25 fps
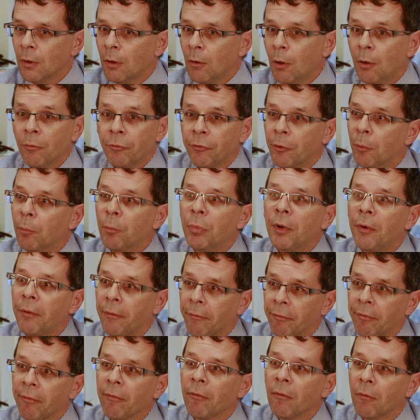Oh, from
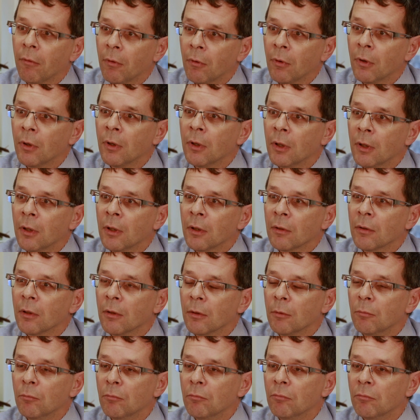birth.
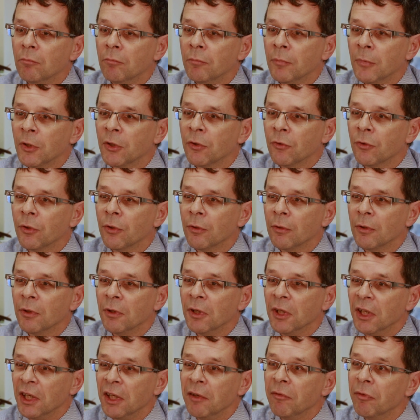
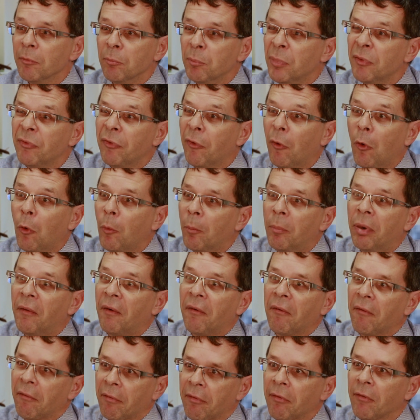Even before
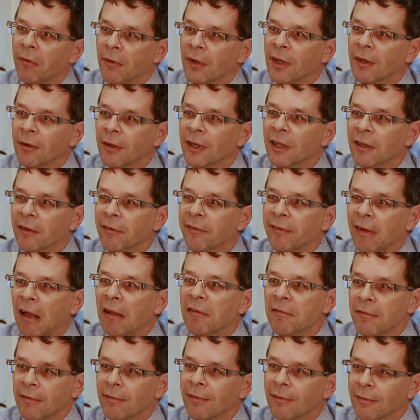birth, in a
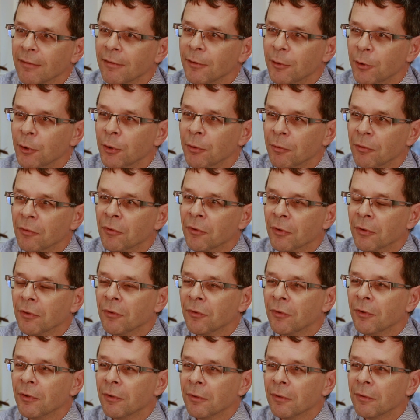sense.
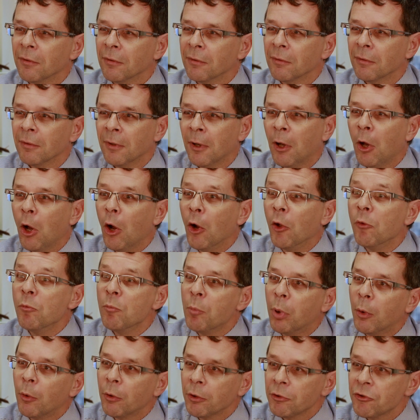The
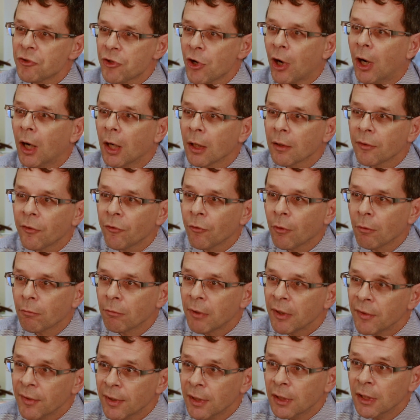unborn child is
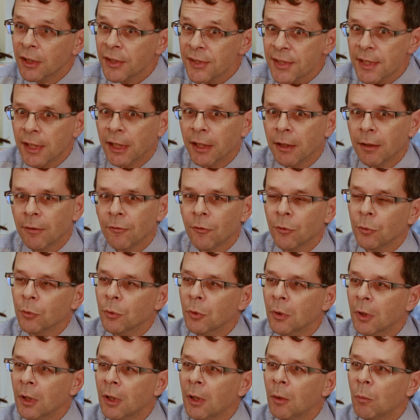already listening
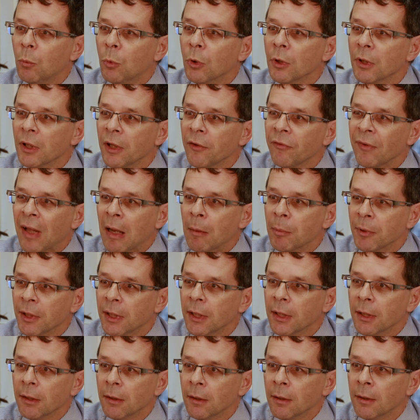to what is
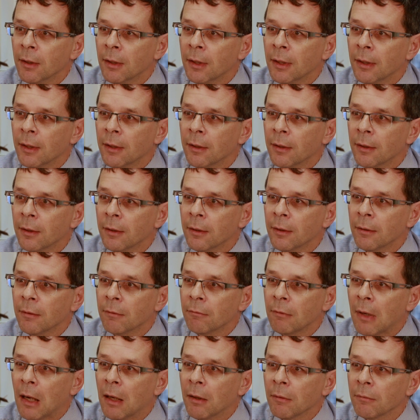happening
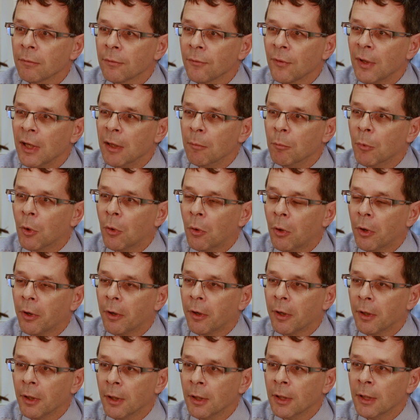around him or
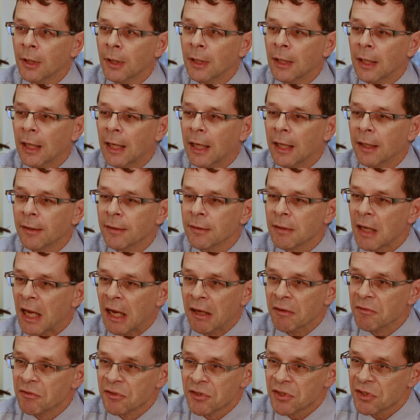her, and
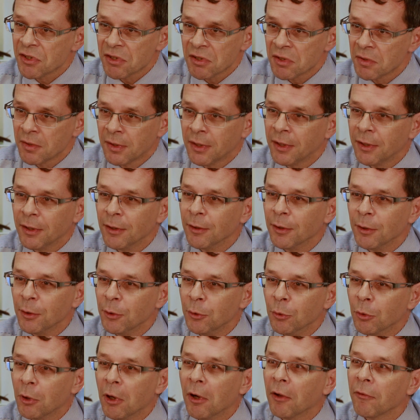hence
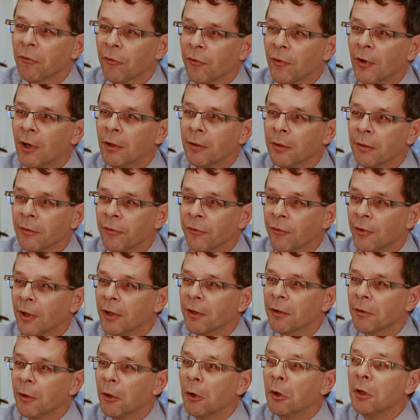you can't
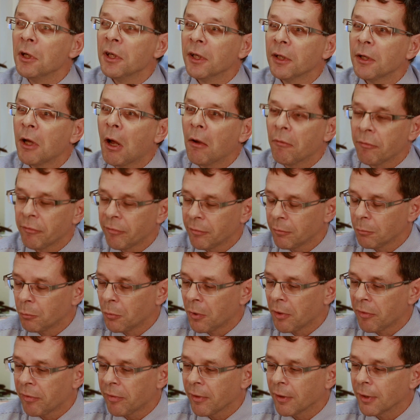start early enough
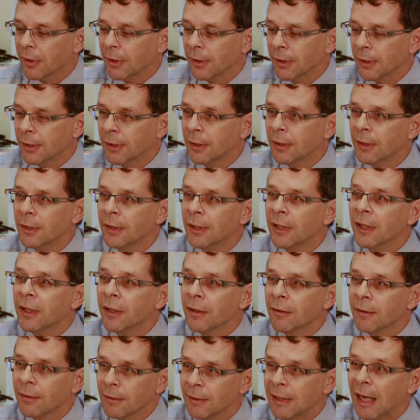with
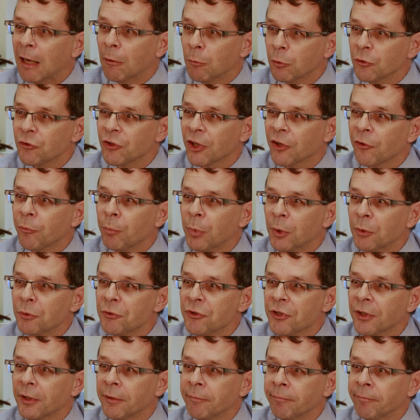language exposure.